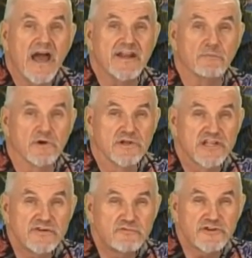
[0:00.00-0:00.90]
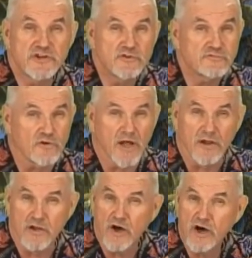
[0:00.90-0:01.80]
and it will live with you for a
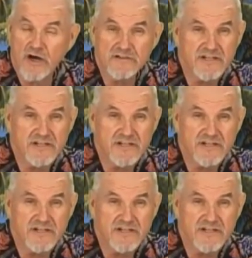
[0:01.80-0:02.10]
long